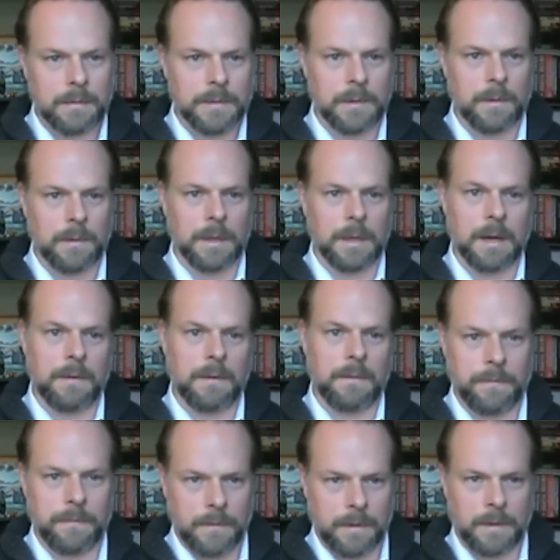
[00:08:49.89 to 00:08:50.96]
So a lot
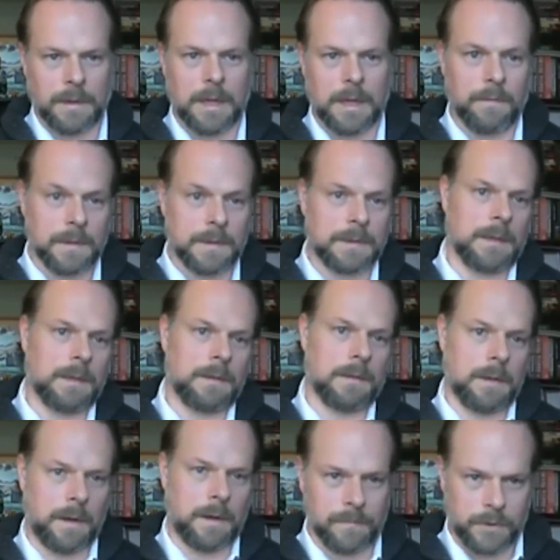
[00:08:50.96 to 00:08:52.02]
of us that
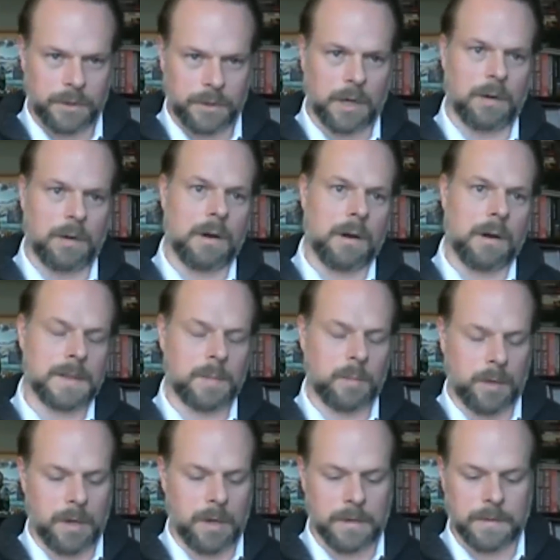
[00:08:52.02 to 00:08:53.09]
have shared our
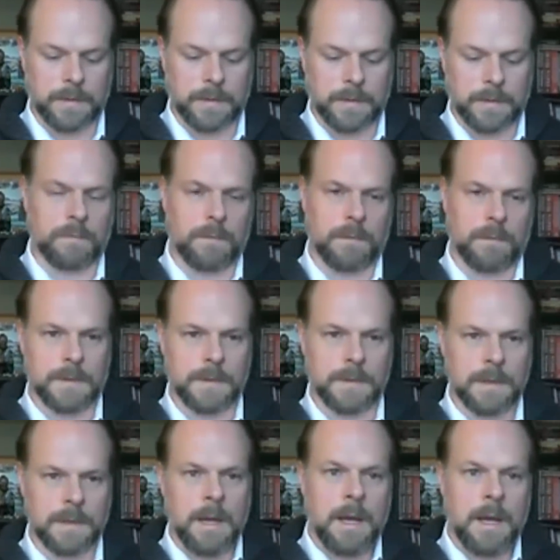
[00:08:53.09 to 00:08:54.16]
experiences through this
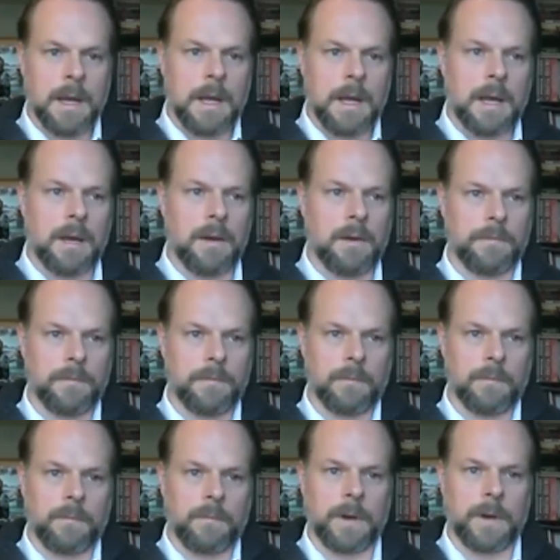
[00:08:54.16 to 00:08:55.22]
have
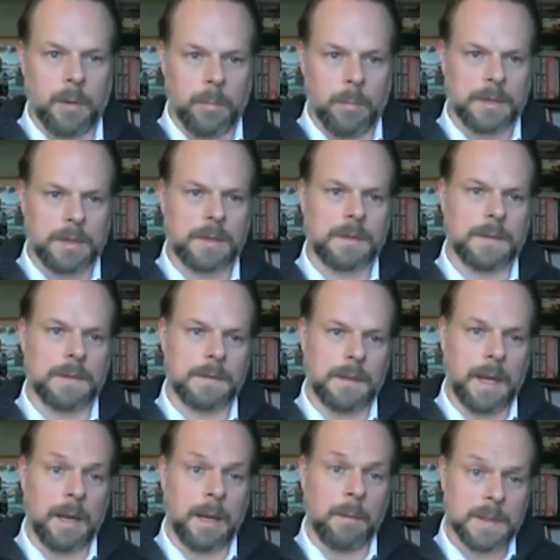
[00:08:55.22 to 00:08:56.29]
very much the
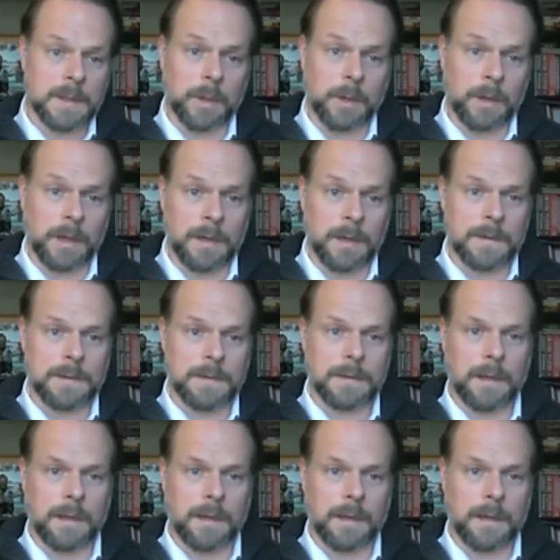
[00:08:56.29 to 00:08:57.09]
same experience.